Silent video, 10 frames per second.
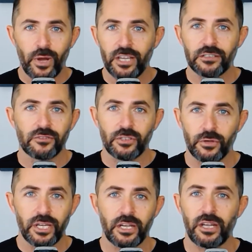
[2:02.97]
ways of
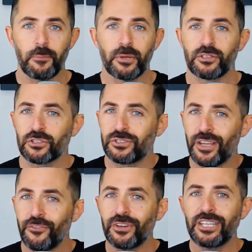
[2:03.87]
doing it, but there's
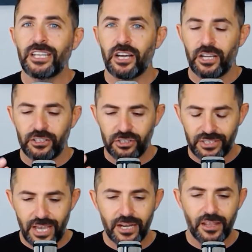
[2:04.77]
definitely a
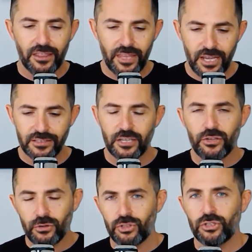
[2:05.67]
set things that
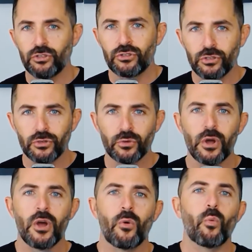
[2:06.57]
you should do
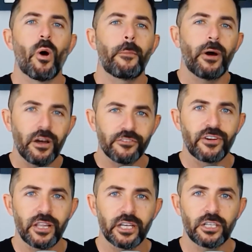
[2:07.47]
upon
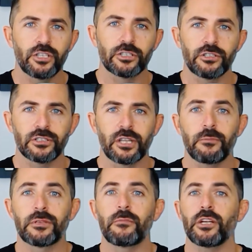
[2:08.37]
filing an insurance
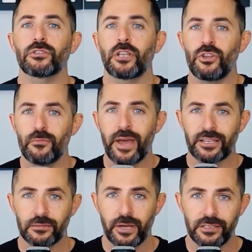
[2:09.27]
claim to make sure that you
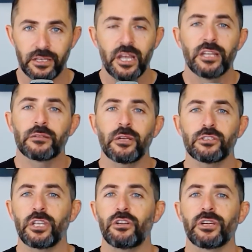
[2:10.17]
maximize it, to make
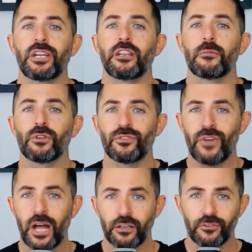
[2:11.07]
sure that you're getting the most
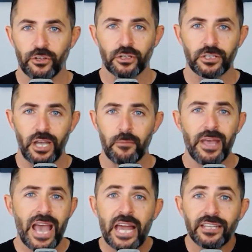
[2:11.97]
value for your claim.
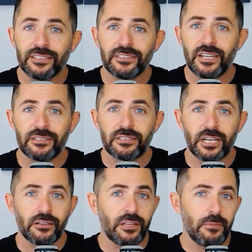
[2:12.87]
And it doesn't
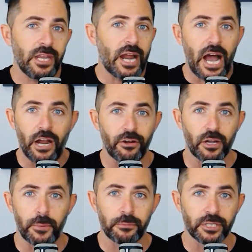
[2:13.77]
necessarily mean hiring
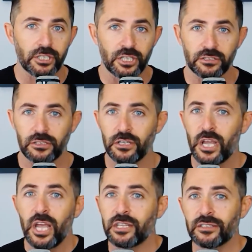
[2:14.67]
a public adjuster.
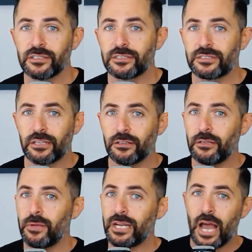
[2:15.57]
It doesn't
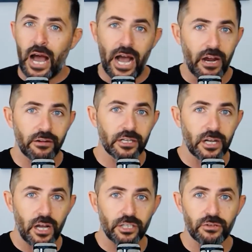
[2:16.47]
necessarily mean hiring a
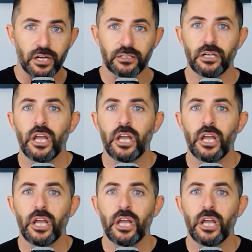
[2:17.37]
contractor.